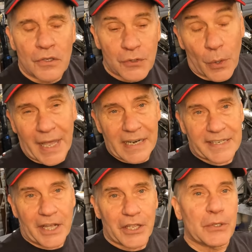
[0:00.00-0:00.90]
So I gotta
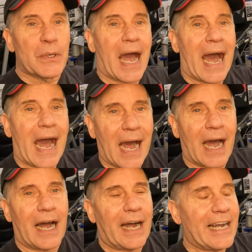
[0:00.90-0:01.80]
tell you,
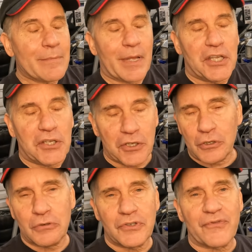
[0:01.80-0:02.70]
I am a
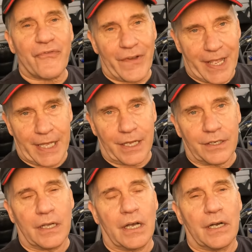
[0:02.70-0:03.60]
huge
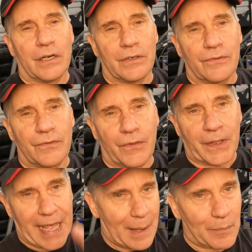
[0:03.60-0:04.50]
fan of
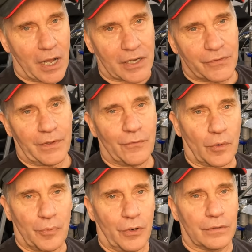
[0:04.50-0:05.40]
the Cambox
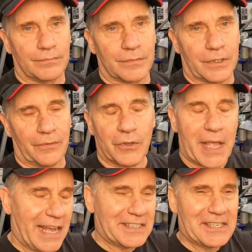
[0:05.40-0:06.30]
V4 Pro. If you
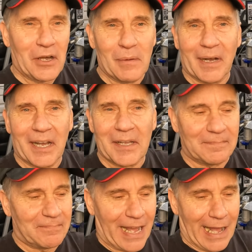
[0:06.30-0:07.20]
can't tell
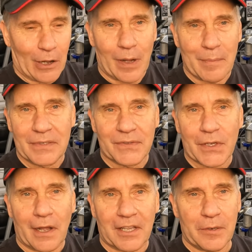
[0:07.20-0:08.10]
by how I've been
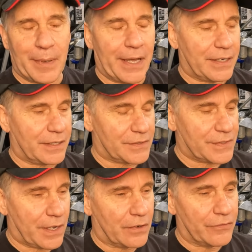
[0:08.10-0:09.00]
talking about it
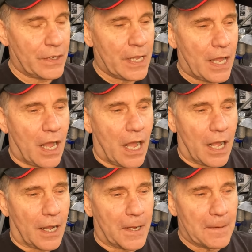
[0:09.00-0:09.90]
itself.
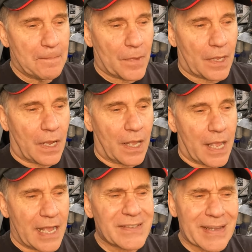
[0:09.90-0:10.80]

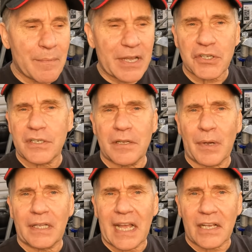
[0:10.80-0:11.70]
As I mentioned in
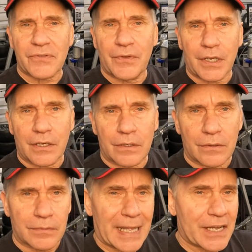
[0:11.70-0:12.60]
my last
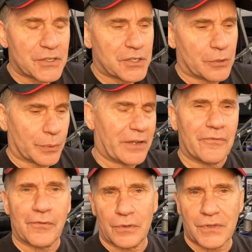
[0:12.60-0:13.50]
video last year when I
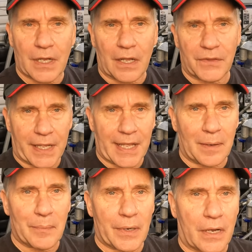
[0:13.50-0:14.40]
first got the
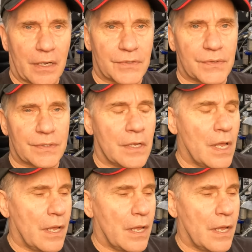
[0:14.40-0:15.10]
Cambox,